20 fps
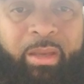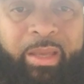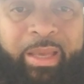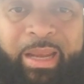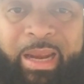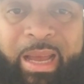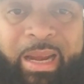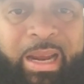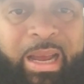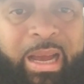
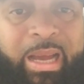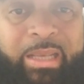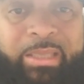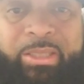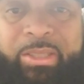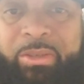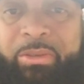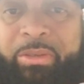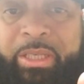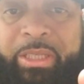Get out of high
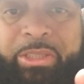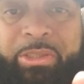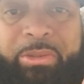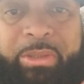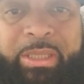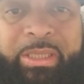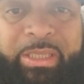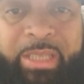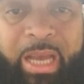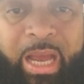school. Get you
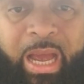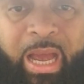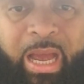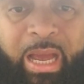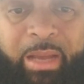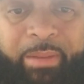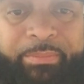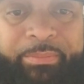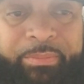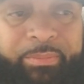a
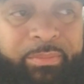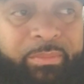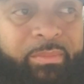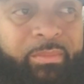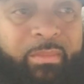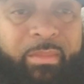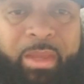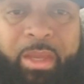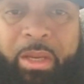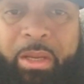job.
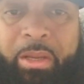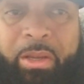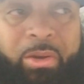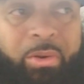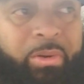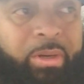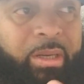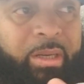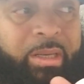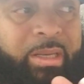
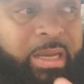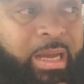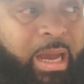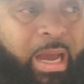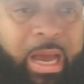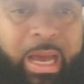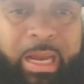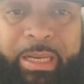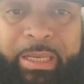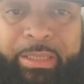Go to
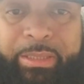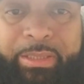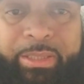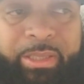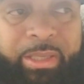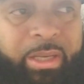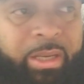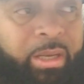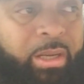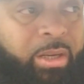
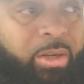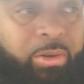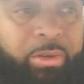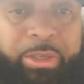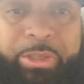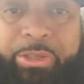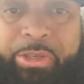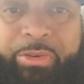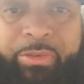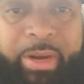college. Go
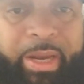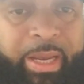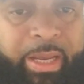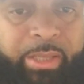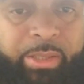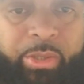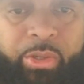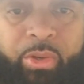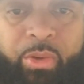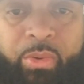to
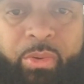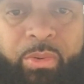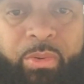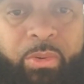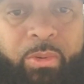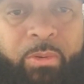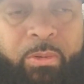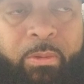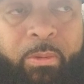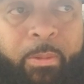trade
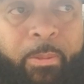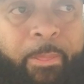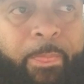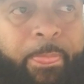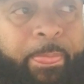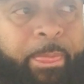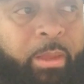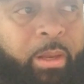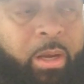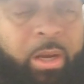school.
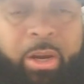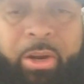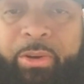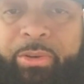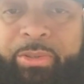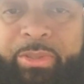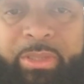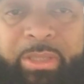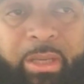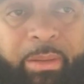
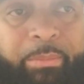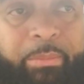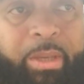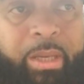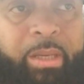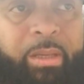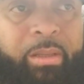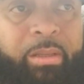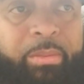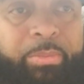Learn something,
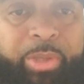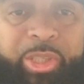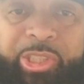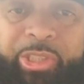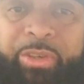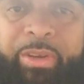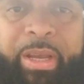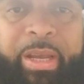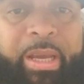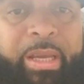man. Put
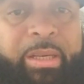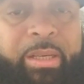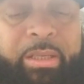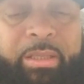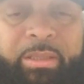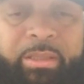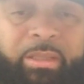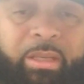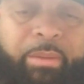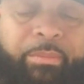your head
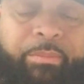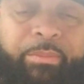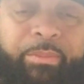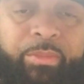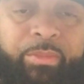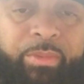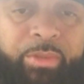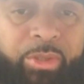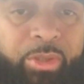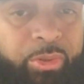into something.
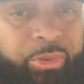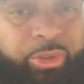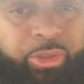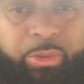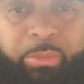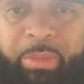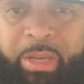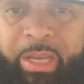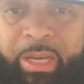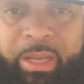
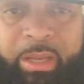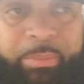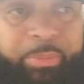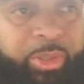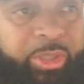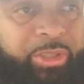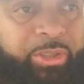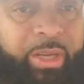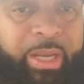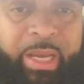Social media.
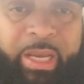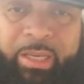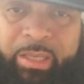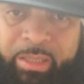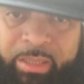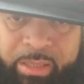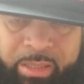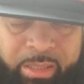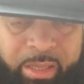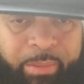Put your head
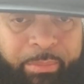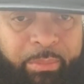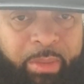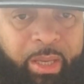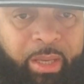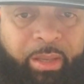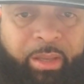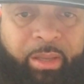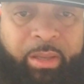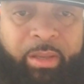into something, man.